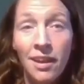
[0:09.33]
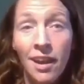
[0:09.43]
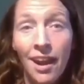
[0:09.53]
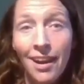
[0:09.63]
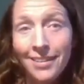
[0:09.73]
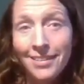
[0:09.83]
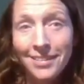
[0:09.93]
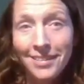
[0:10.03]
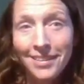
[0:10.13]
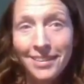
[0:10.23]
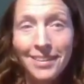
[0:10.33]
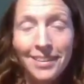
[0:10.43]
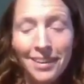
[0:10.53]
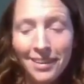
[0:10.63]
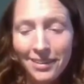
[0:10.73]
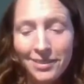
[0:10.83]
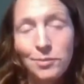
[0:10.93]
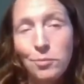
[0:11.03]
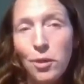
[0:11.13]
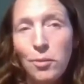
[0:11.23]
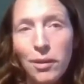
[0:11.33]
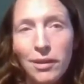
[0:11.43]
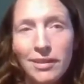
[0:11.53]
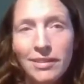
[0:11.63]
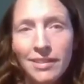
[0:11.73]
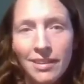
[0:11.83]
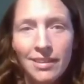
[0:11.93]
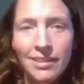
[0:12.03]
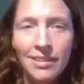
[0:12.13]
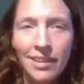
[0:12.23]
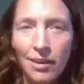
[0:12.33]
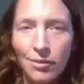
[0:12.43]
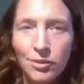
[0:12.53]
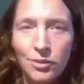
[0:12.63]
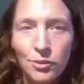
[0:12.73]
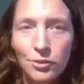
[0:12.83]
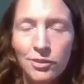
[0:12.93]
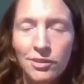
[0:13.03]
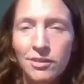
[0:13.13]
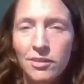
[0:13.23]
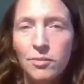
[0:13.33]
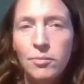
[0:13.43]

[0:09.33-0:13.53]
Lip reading: I study small bodies in the outer solar system,